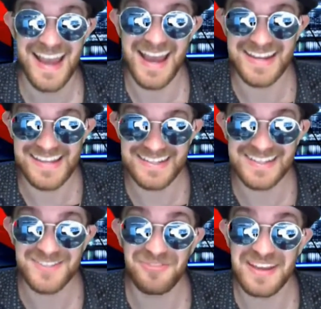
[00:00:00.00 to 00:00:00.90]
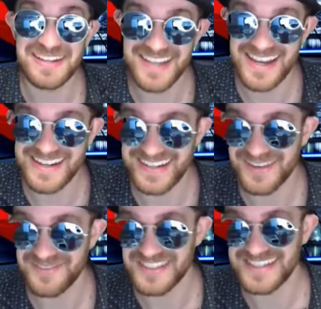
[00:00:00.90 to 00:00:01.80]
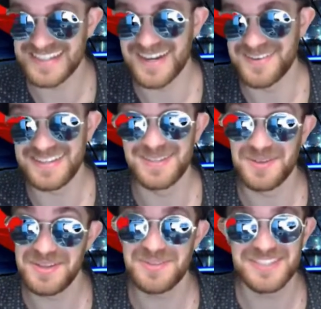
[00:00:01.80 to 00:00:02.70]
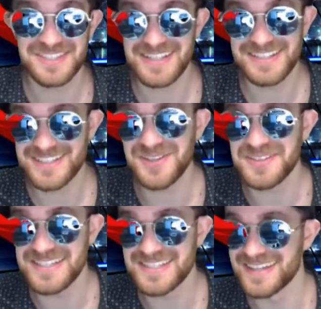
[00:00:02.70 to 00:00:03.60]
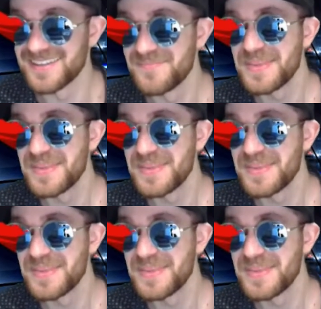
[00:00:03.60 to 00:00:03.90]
And he does fight in Titan FC now, and he's still decent.